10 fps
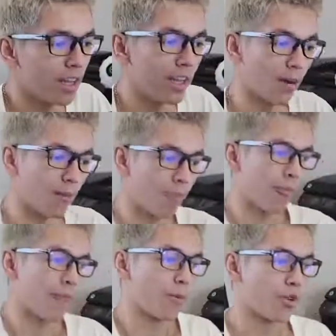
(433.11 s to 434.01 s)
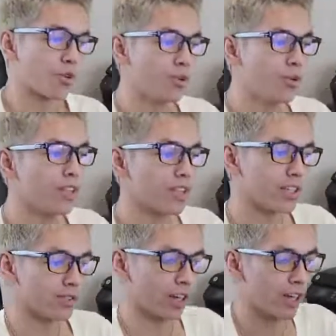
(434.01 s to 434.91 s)
Now, when you're doing
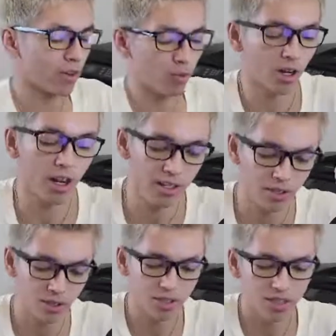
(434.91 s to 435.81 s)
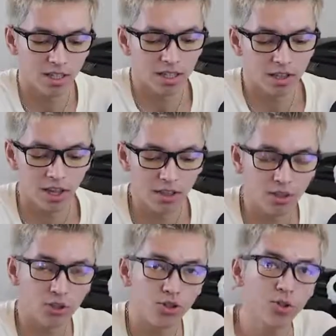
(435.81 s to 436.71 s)
this, right, what I like to do is, I
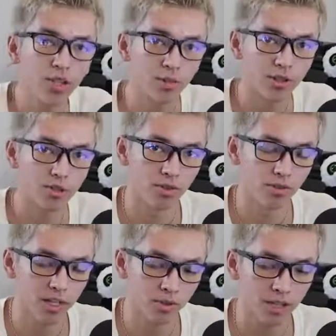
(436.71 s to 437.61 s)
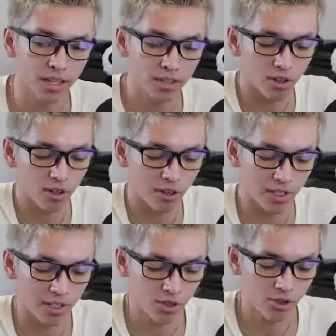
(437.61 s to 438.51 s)
think the 2 key metrics on Facebook ads are
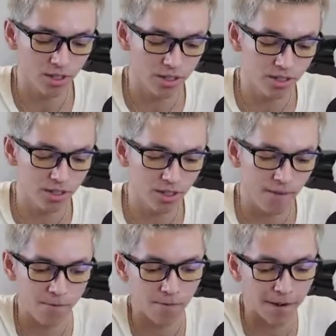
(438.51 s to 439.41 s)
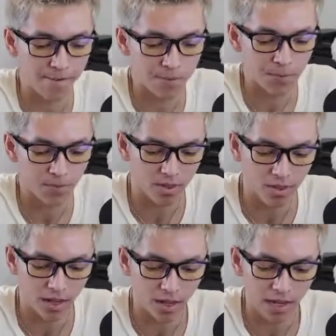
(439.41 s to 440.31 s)
interests, right,
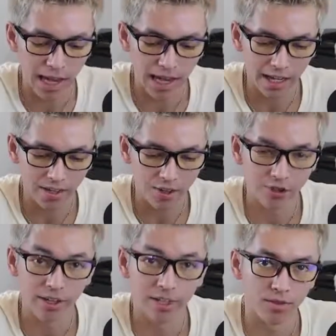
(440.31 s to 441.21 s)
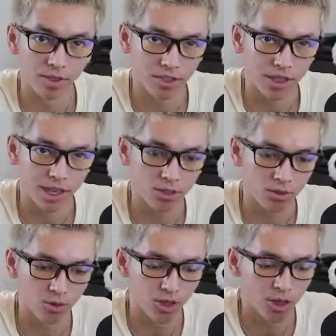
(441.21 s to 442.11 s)
and ad creative, like the
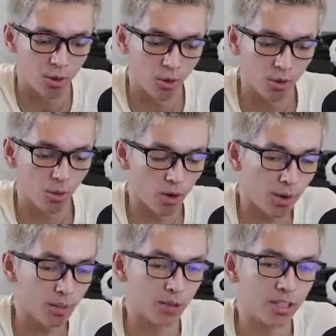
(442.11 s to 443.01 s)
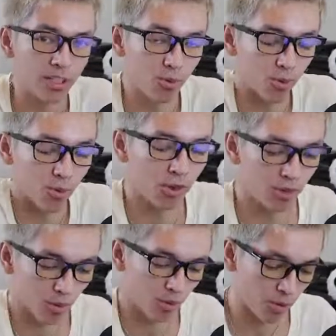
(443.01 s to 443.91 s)
actual, what are people seeing, like
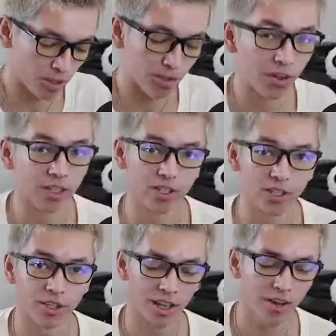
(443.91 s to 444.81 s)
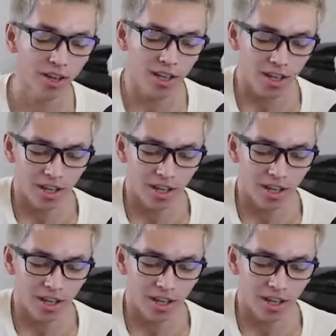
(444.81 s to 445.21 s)
what's on their fucking screen, okay?